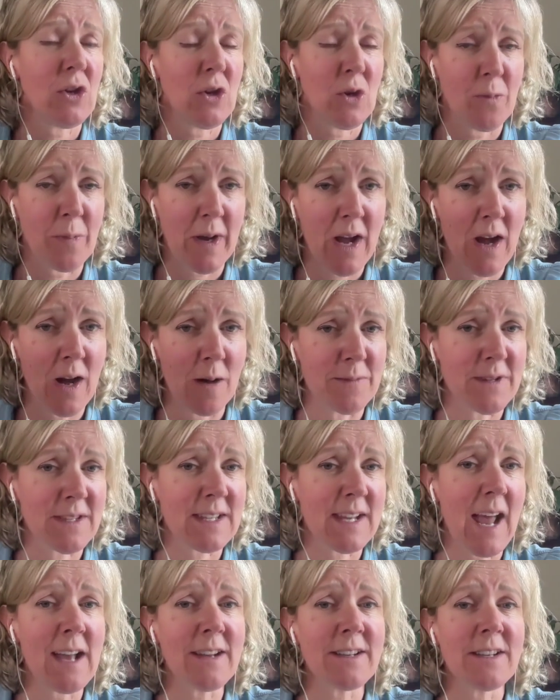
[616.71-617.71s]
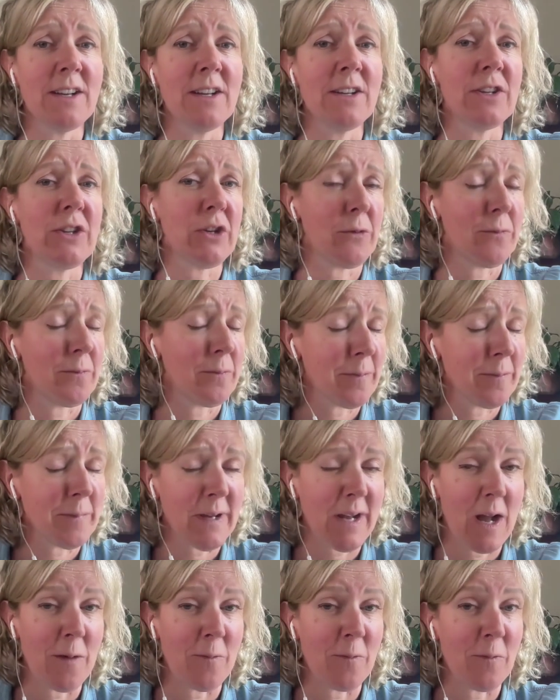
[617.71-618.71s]
You become scattered. You
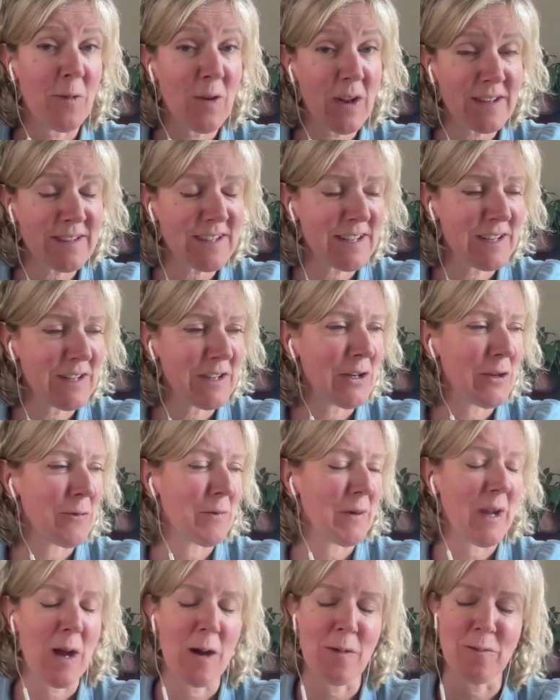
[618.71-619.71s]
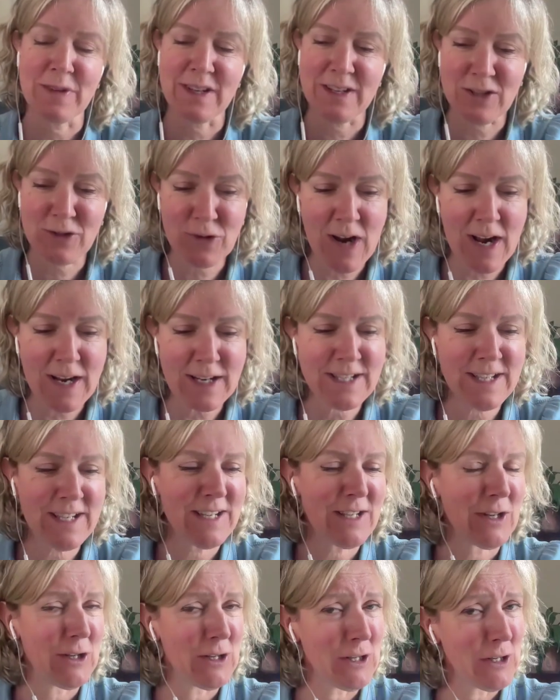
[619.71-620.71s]
become flustered. You become
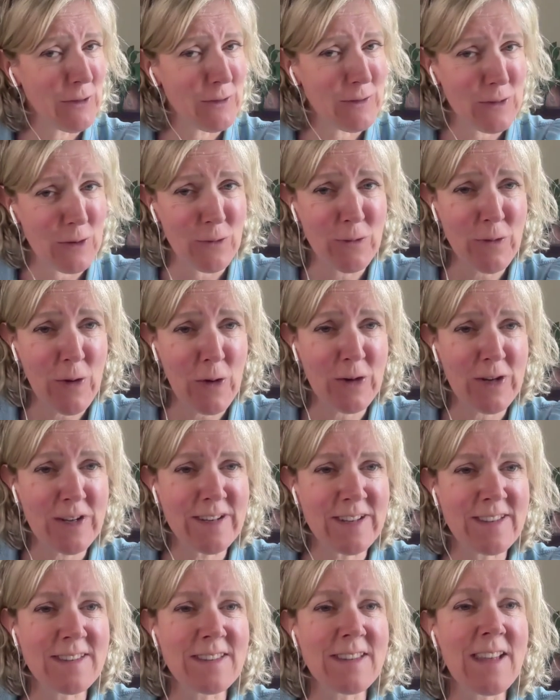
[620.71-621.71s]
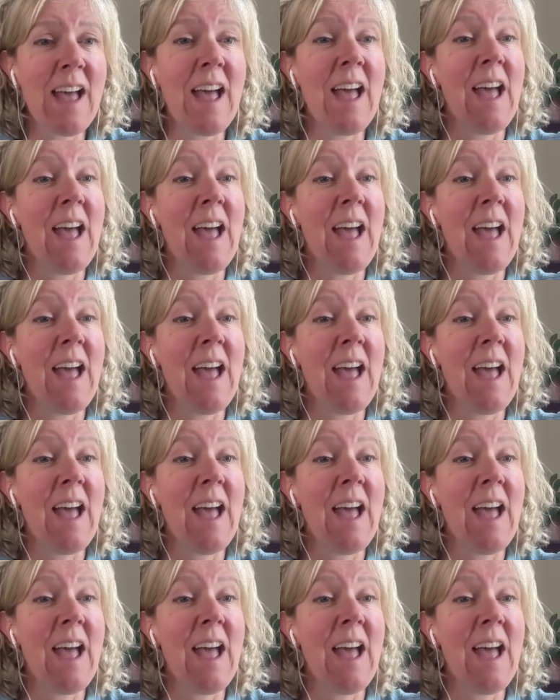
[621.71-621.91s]
distracted. You lose your focus.